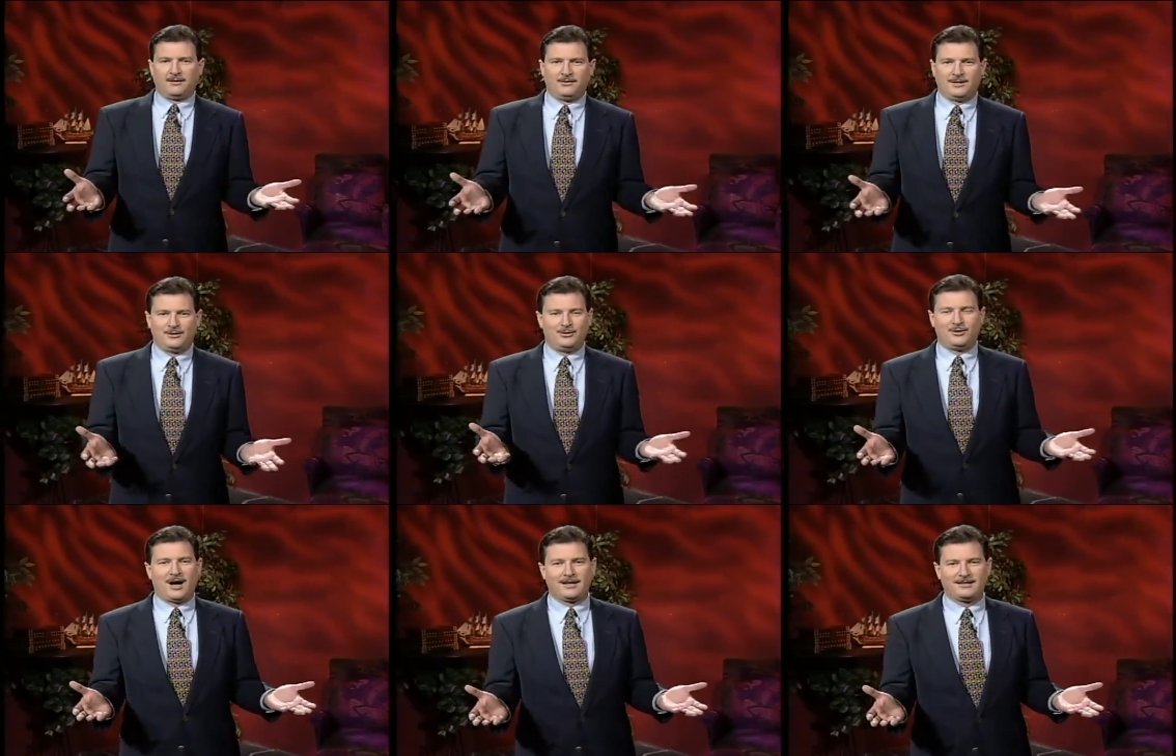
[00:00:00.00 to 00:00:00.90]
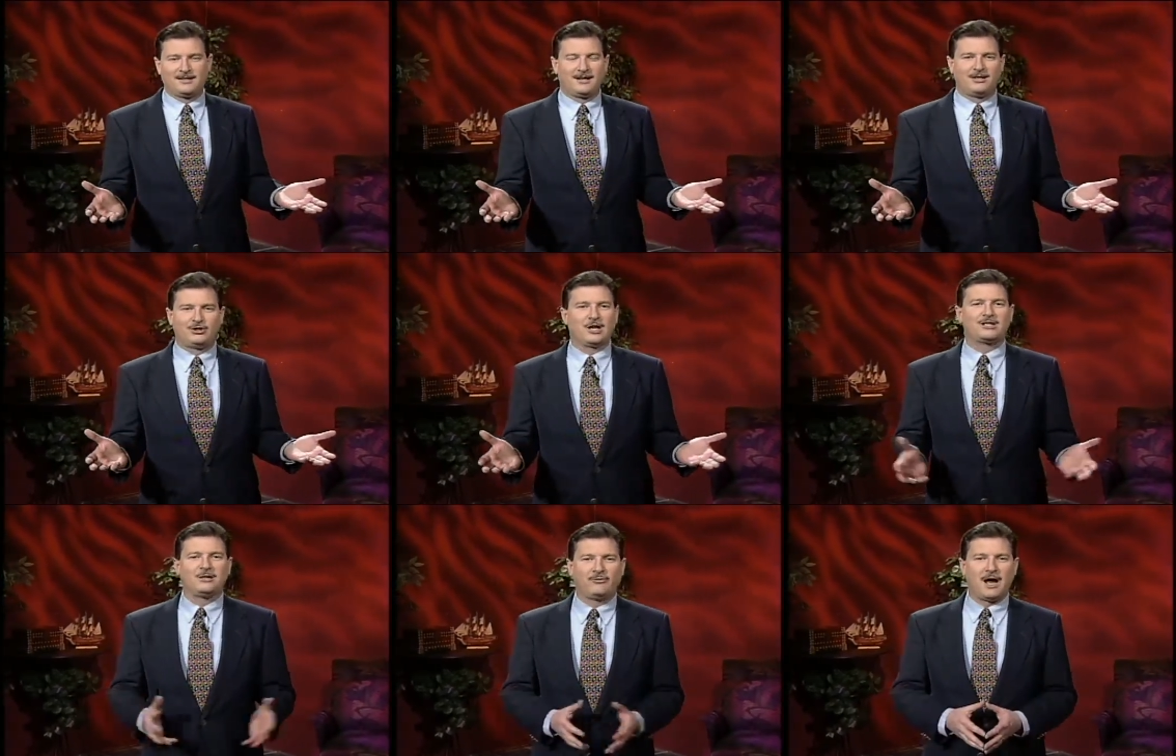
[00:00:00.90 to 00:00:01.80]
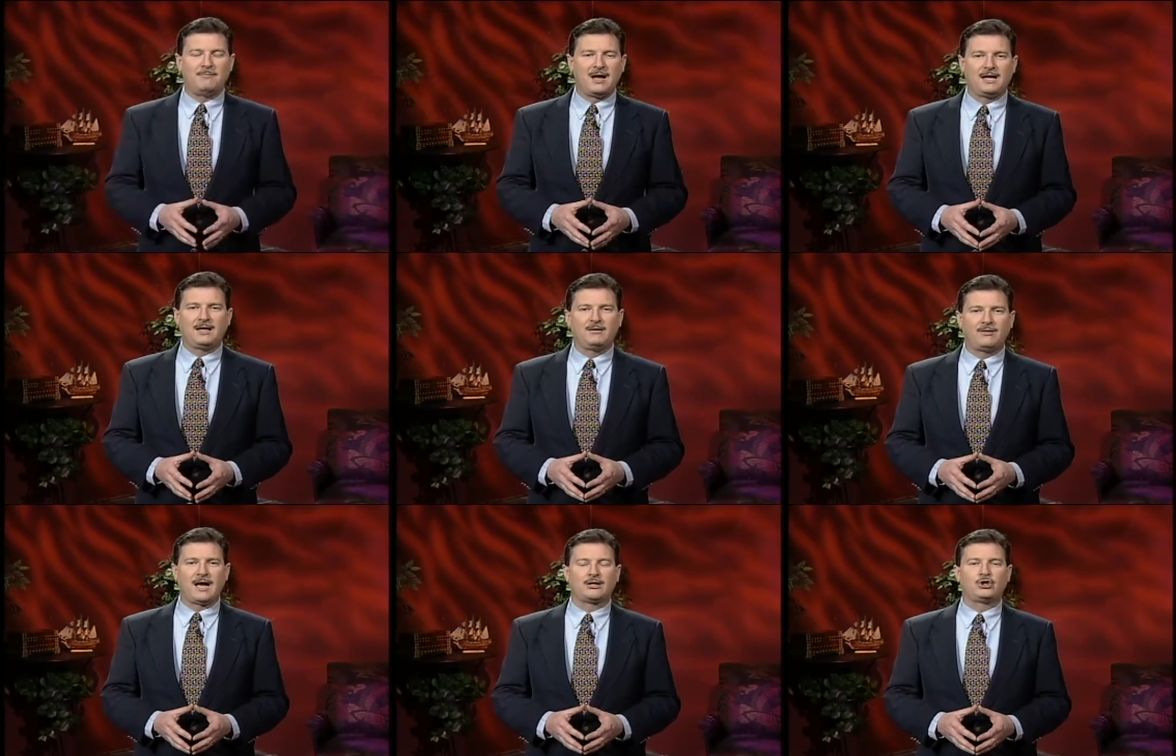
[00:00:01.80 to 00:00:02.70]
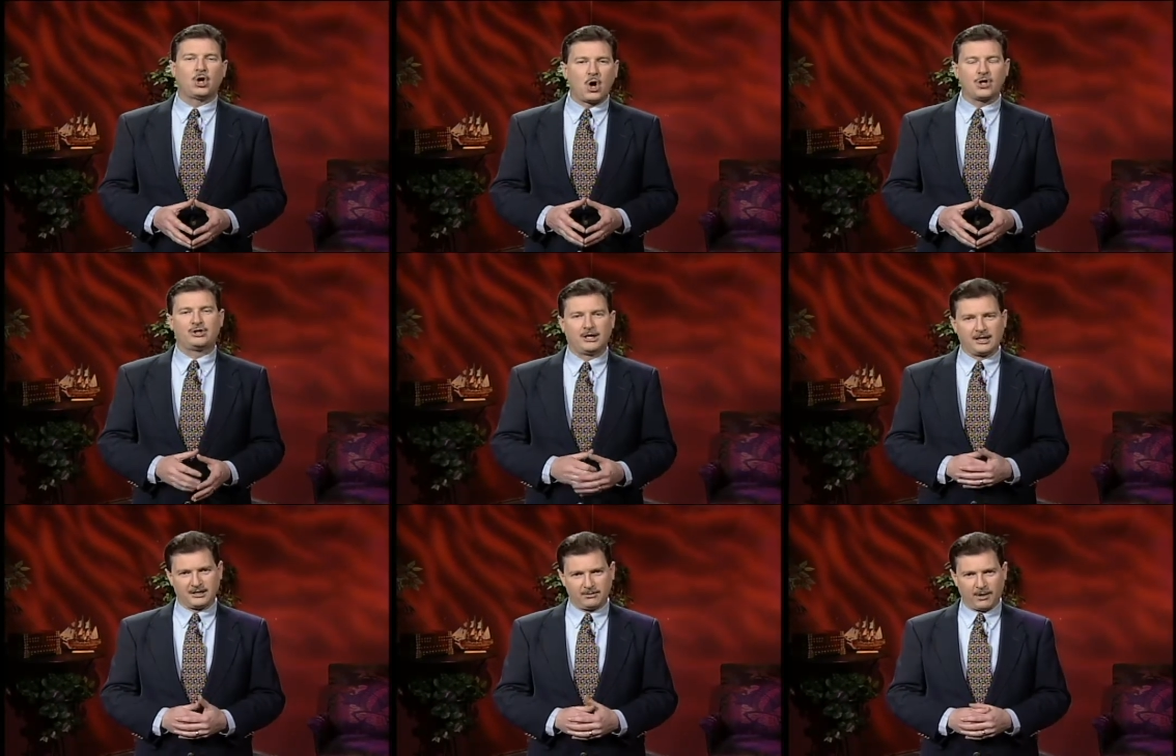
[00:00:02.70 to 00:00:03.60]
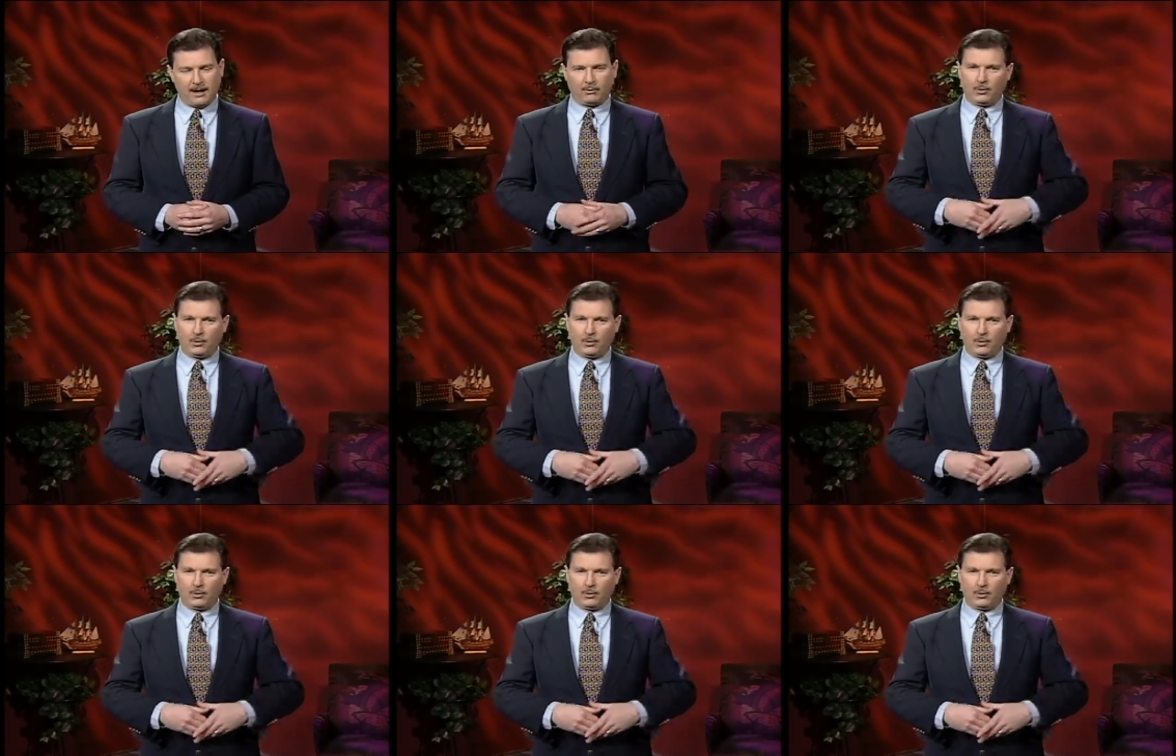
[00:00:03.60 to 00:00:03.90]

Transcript: these do not uh, justify making that charge against the Bible.